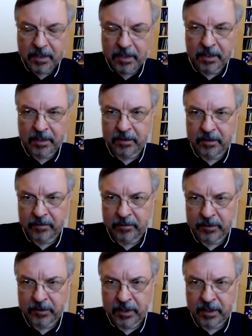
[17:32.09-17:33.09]
and
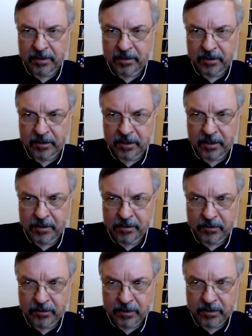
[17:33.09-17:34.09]
she had 600
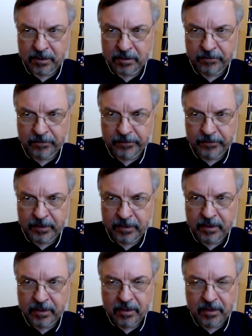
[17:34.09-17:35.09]
to 650,
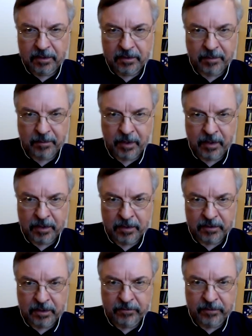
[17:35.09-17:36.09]
in some
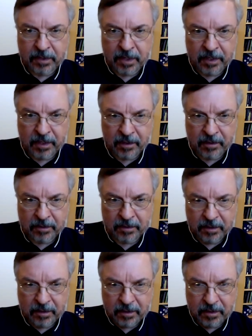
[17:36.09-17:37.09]
areas even 900
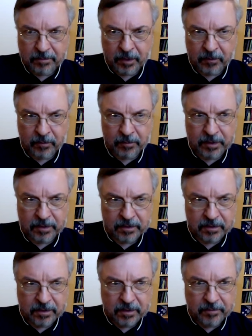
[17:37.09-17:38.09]

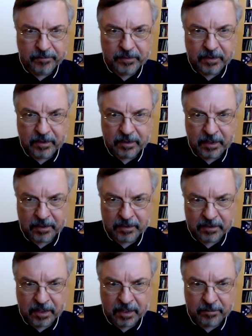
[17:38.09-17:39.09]
micrometers. Next
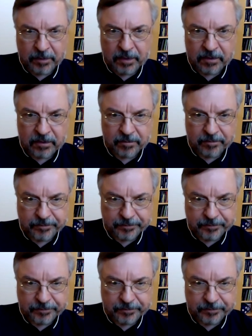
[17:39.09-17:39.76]
slide, please.